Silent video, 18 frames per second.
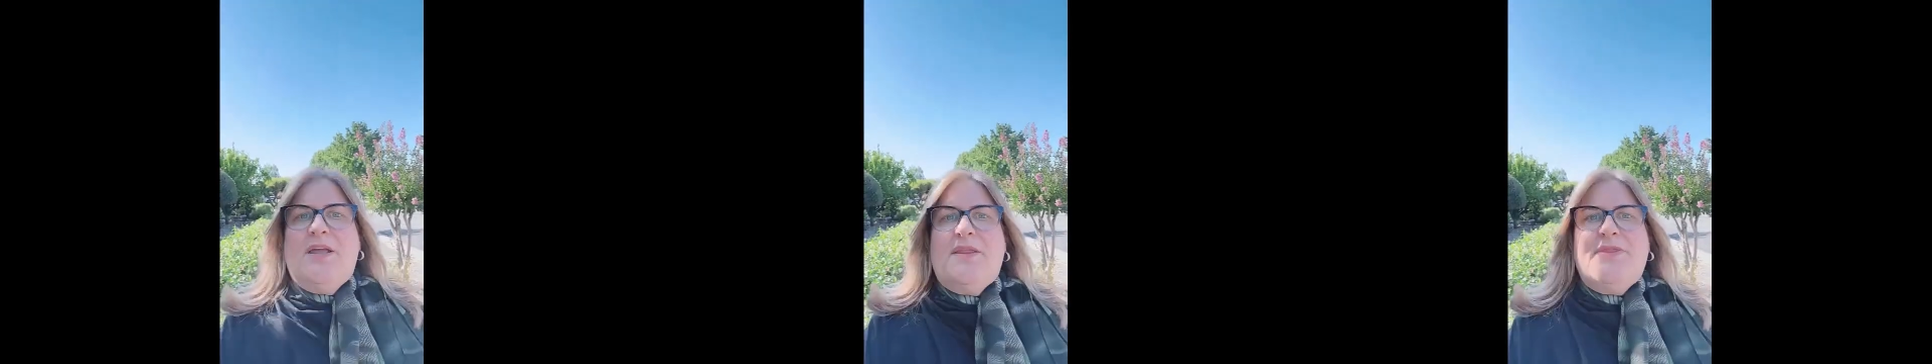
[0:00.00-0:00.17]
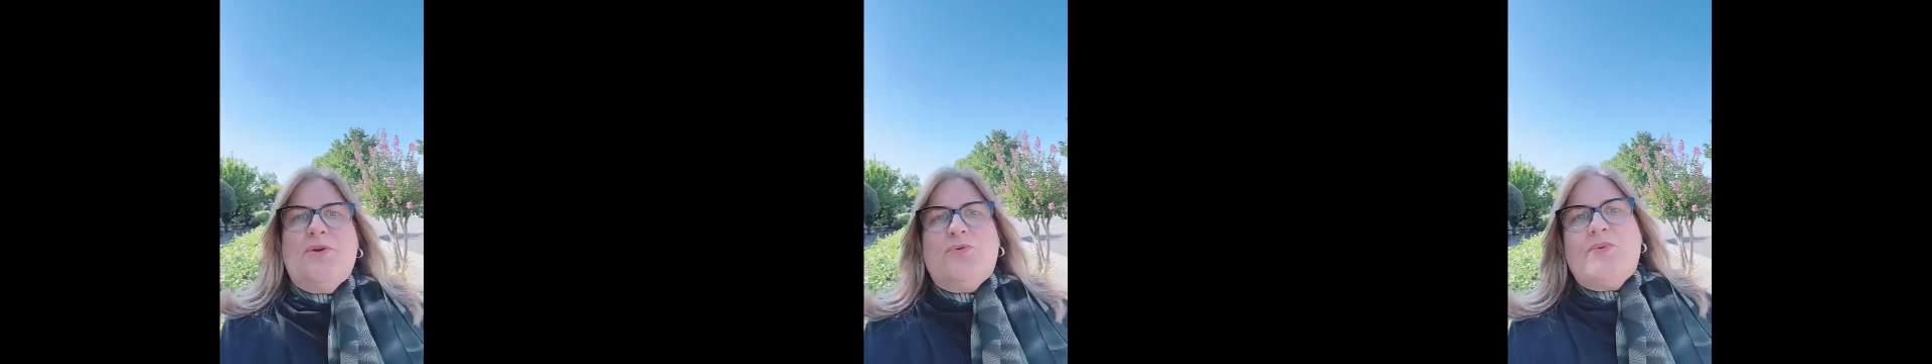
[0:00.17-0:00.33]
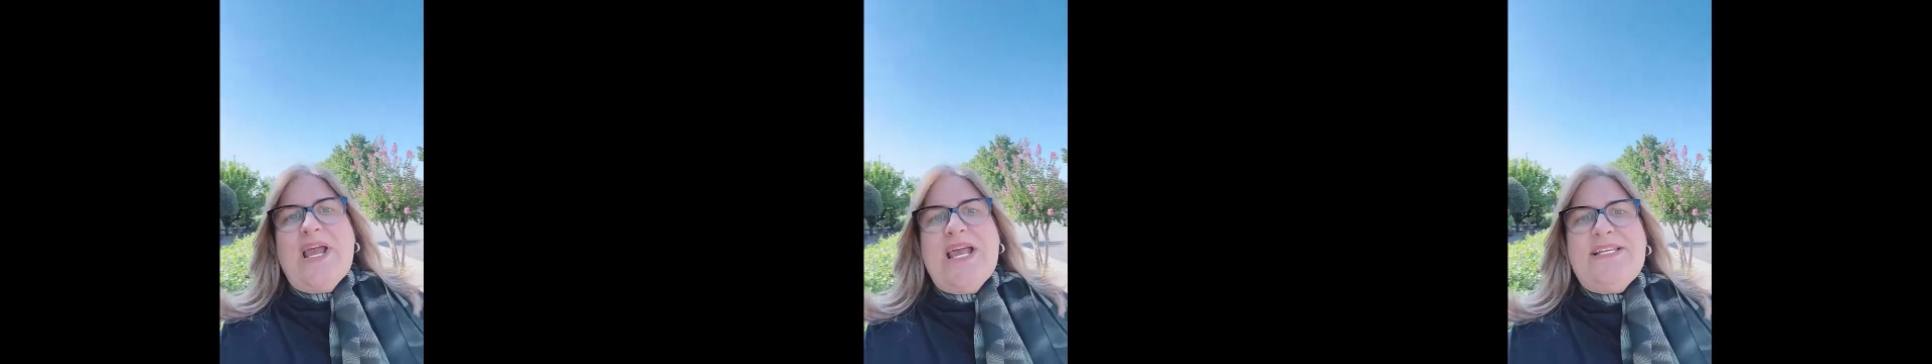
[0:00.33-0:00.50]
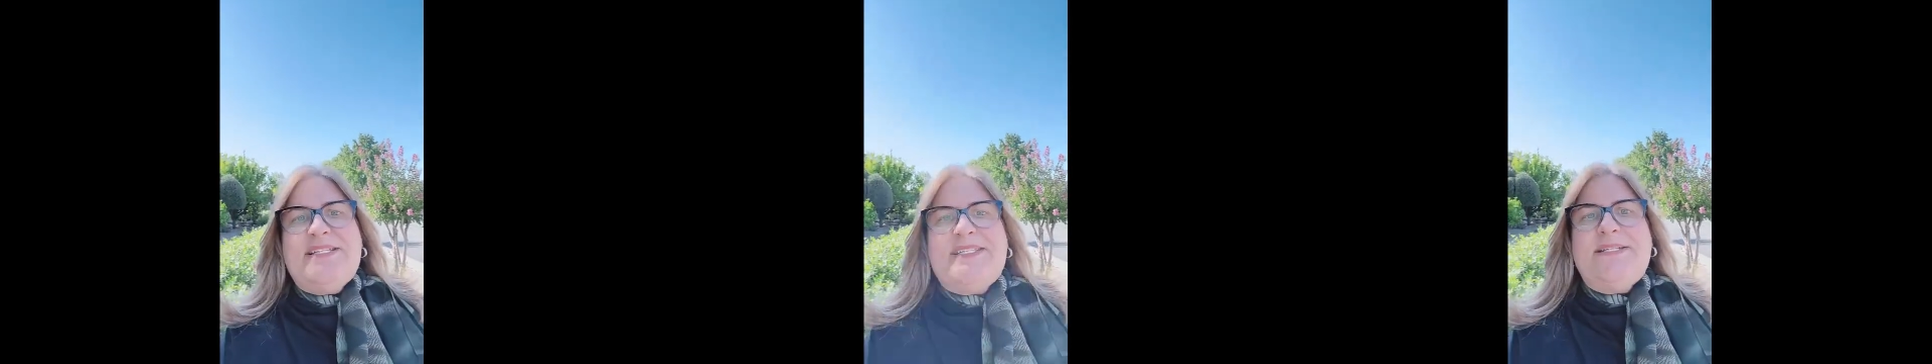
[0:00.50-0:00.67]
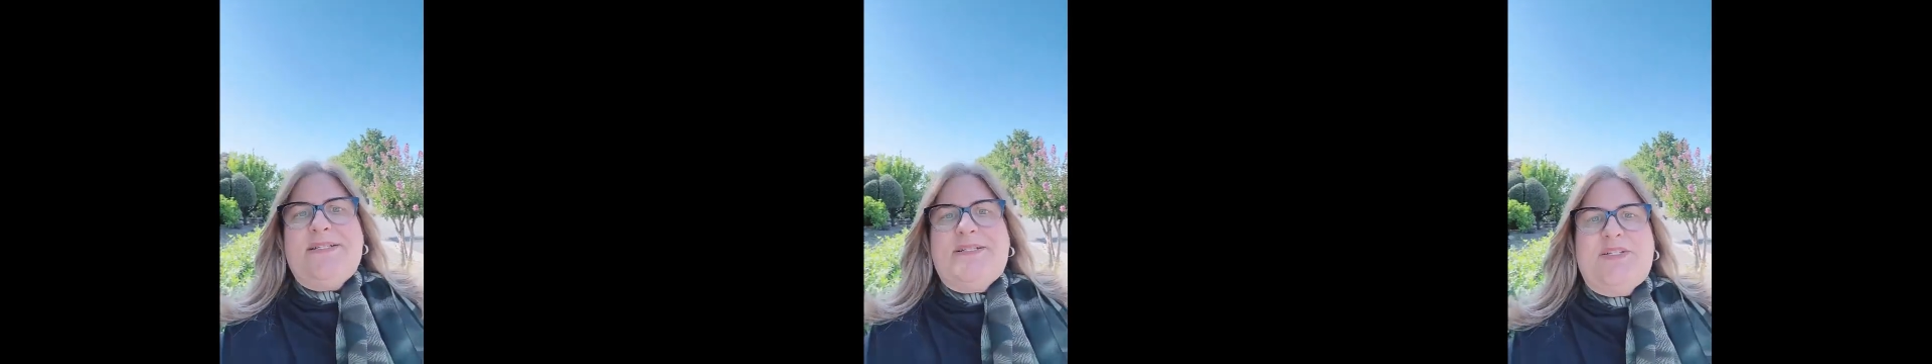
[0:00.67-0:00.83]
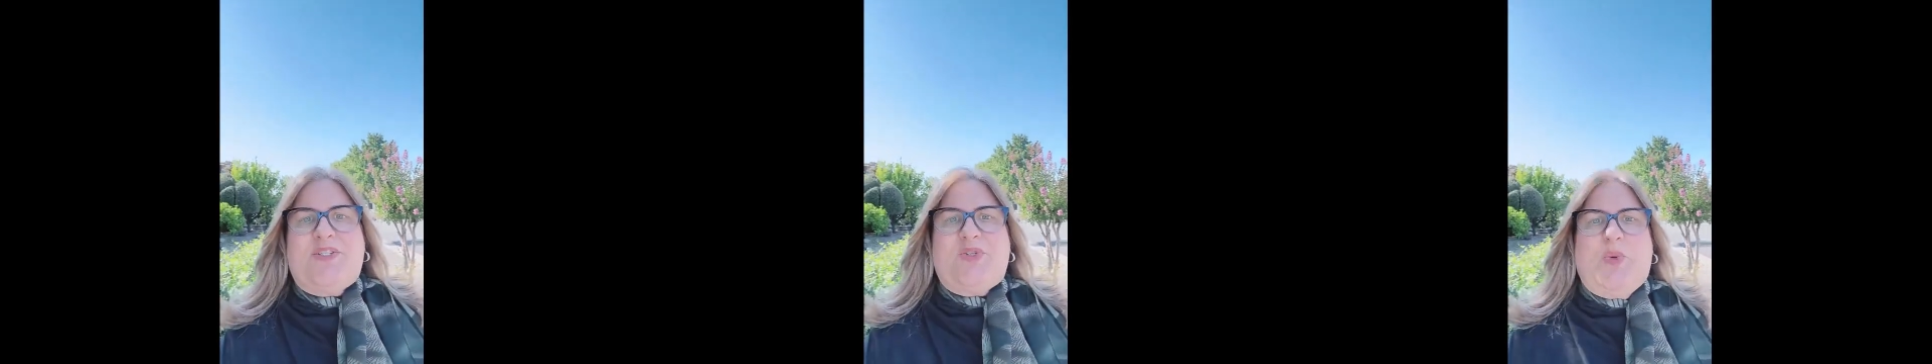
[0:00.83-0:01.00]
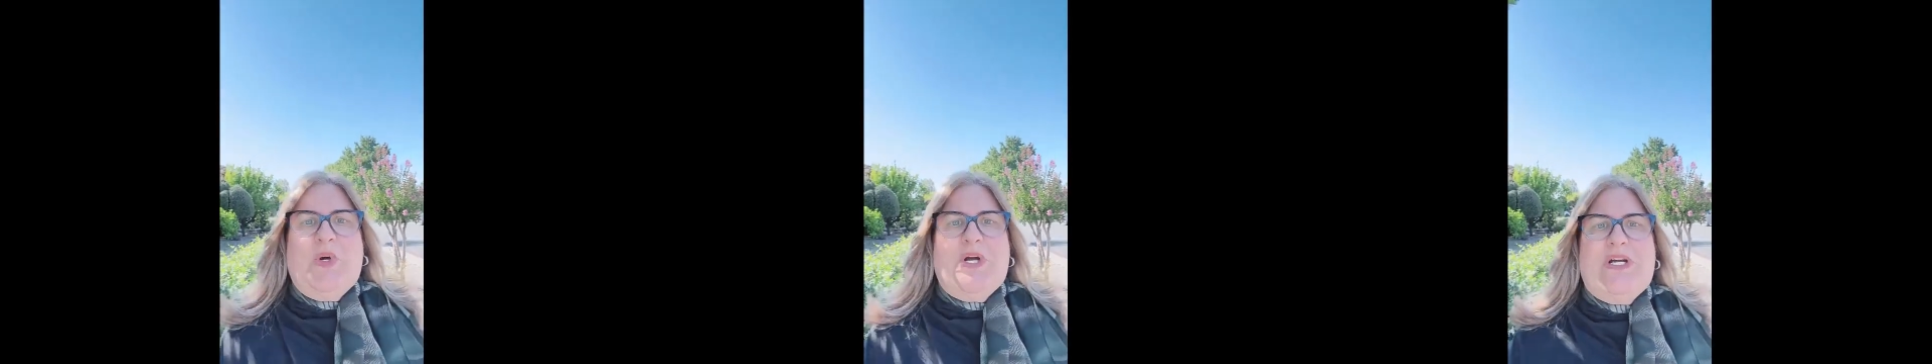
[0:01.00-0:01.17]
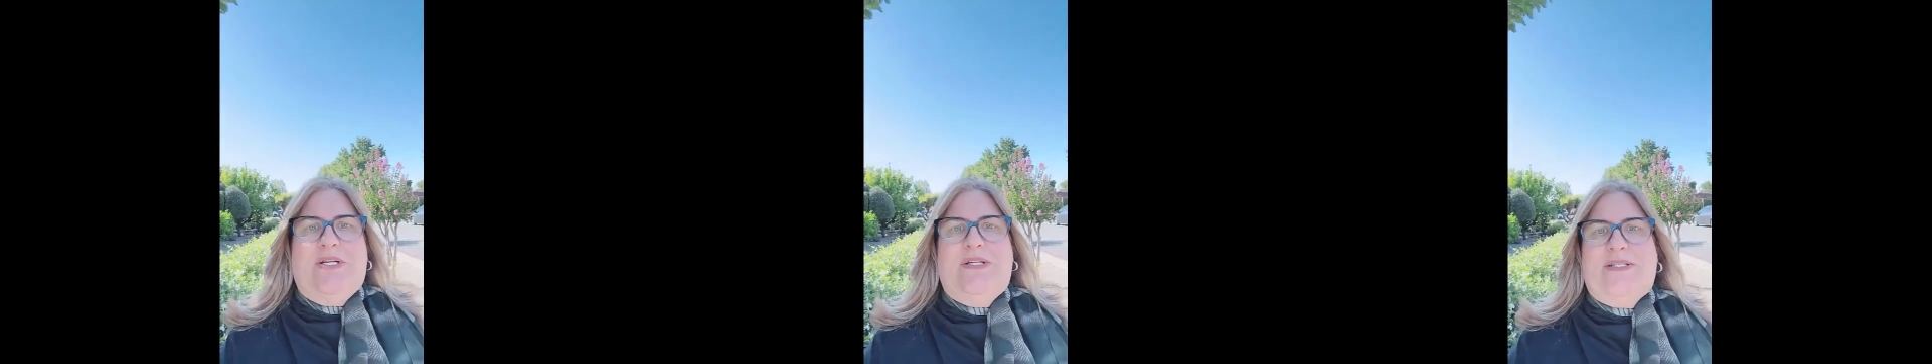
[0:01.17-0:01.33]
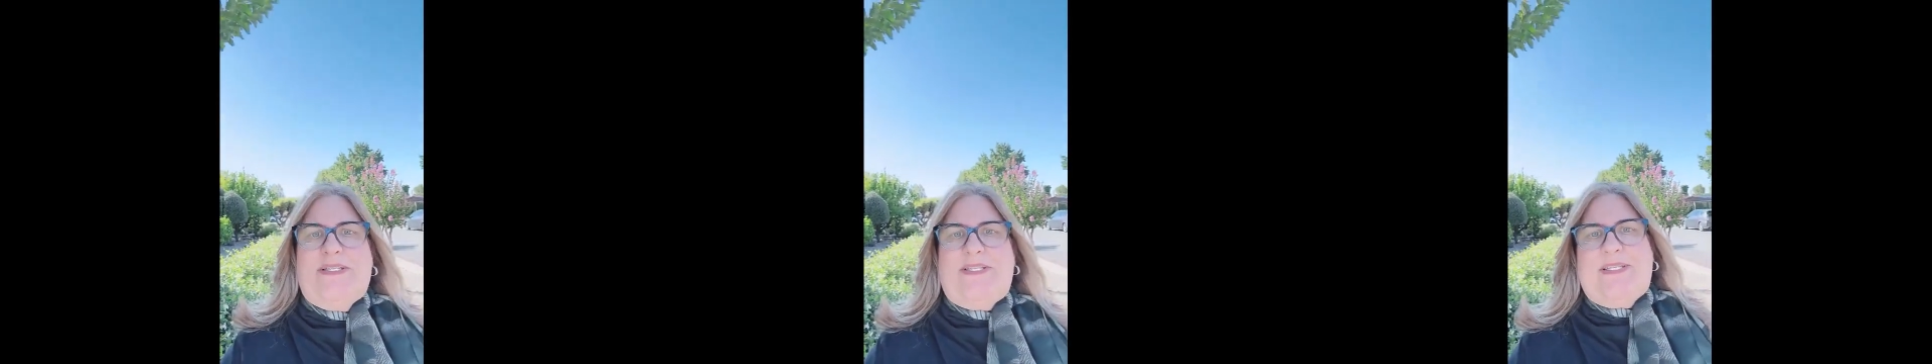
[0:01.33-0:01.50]
The rest,
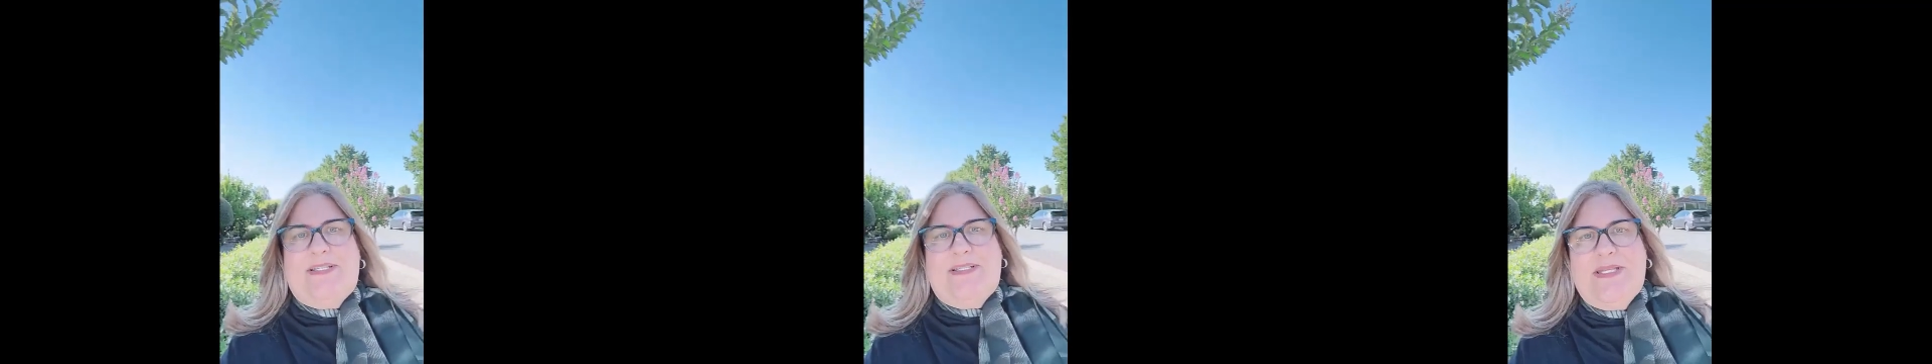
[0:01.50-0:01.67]
squirrels,